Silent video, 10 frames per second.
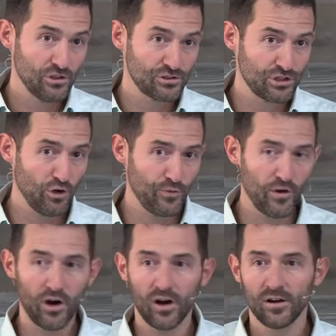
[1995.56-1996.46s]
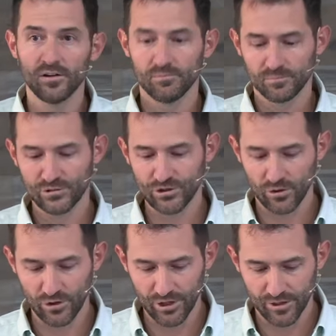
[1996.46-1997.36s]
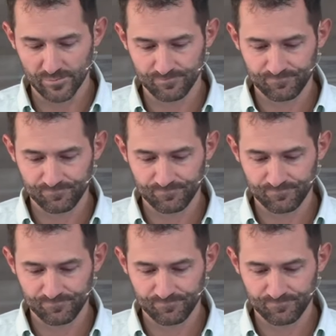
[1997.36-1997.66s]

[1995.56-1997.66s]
So far, so good.